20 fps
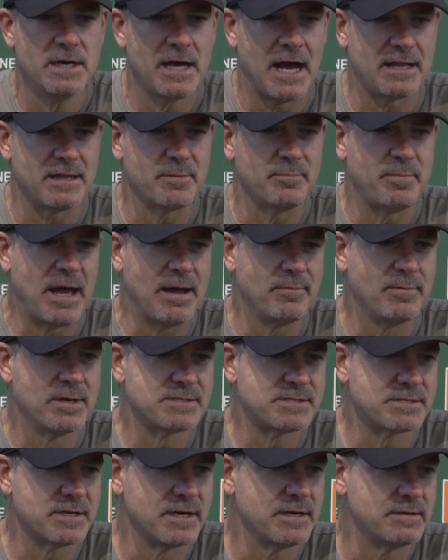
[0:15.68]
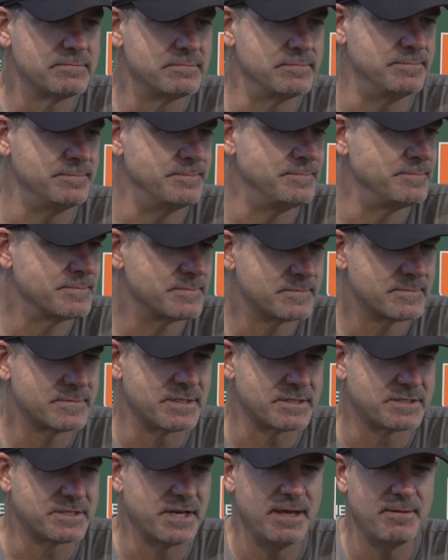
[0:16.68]
Alabama is it's
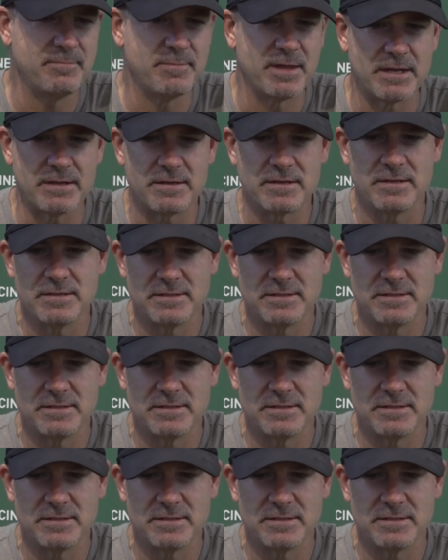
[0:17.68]
a team that,